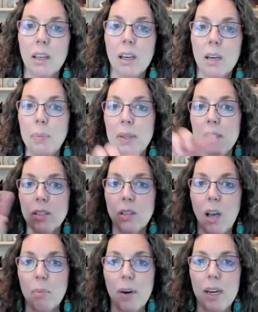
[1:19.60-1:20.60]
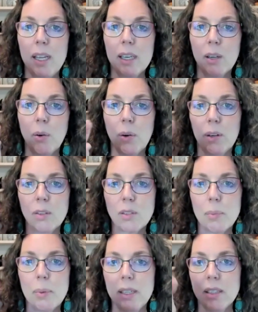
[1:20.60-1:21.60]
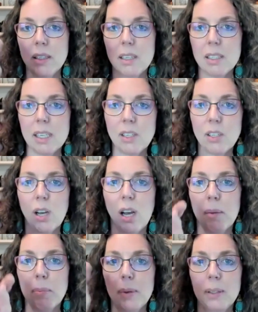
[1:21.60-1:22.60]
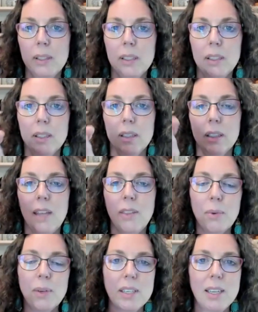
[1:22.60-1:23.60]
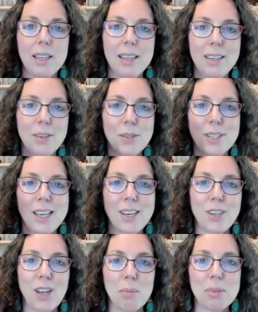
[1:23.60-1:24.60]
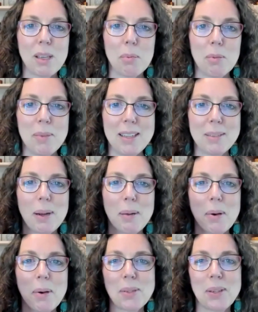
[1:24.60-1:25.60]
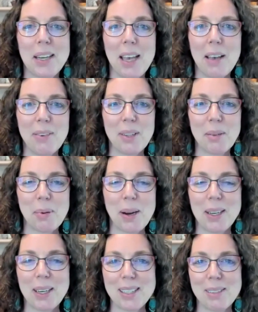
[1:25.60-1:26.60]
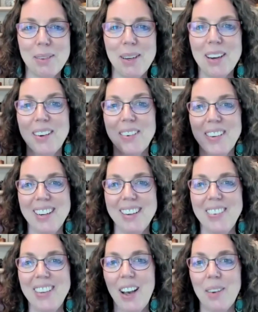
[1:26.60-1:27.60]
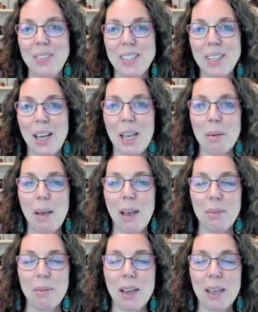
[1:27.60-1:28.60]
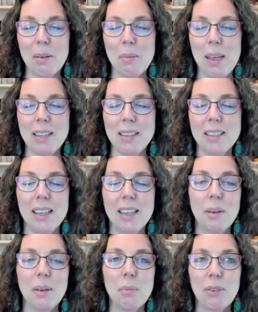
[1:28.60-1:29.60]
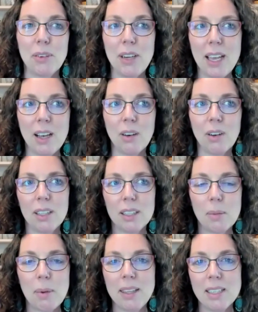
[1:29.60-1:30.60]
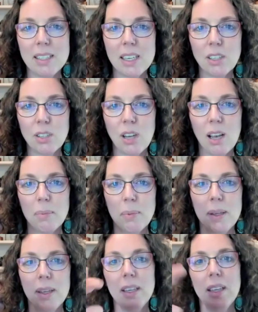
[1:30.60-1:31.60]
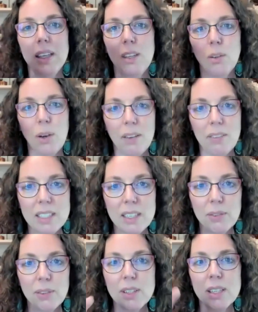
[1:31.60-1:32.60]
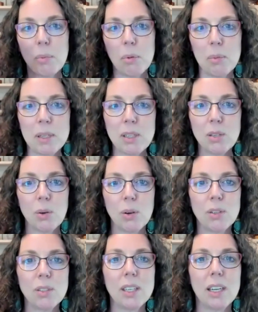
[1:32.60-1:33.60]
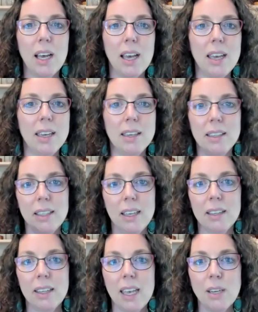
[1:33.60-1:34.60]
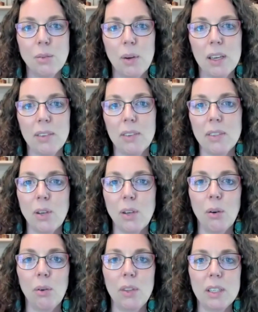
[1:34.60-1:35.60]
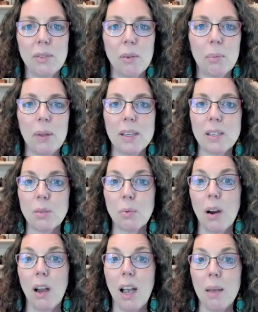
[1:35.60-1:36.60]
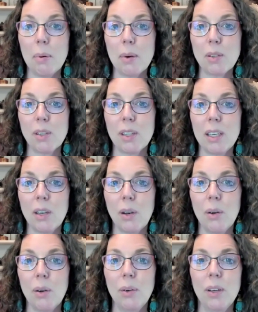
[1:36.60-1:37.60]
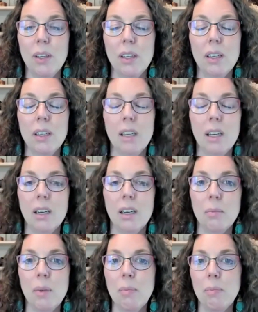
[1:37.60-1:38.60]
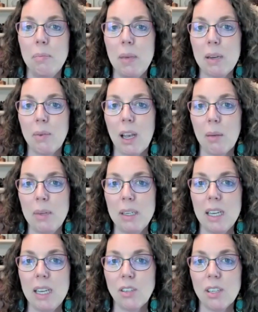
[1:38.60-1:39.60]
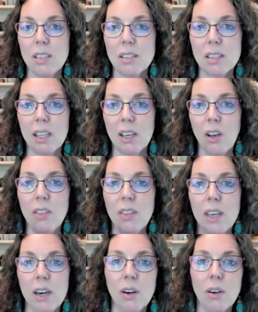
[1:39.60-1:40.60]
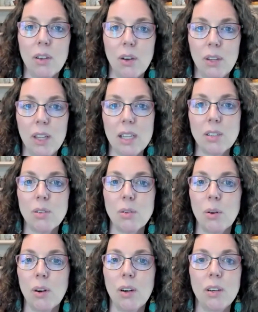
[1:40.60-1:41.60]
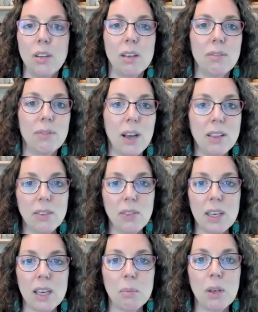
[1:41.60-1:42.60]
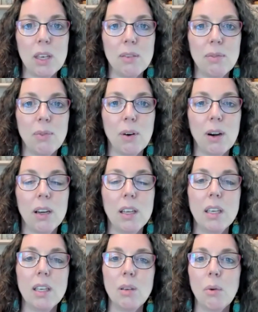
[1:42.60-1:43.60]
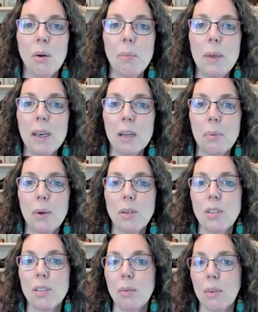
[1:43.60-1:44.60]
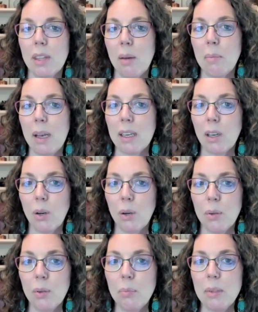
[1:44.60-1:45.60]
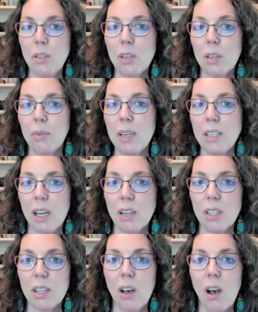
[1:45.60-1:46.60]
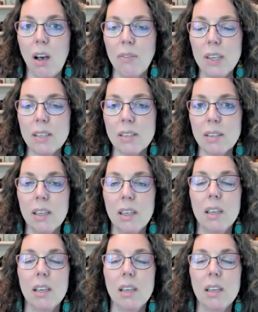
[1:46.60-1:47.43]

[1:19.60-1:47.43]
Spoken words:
Up in the top right-hand corner, there's a button that says shop. And the reason it used to say shop supplements, but I'm also going to have other products. So we often talk about and recommend. But for now, click the button that says shop. You'll have the different supplement stores that I engage with. So the different places where I personally go and make recommendations. Click on there, go to that store. You can find the thing I'm looking for. You won't be able to purchase it without my code, but you could reach out to the office.